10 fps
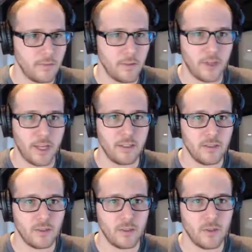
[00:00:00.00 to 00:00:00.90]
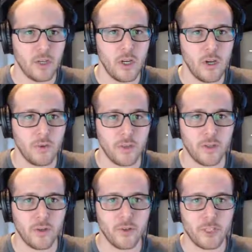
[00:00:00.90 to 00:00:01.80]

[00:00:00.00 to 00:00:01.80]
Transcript: Okay, so we're going to go to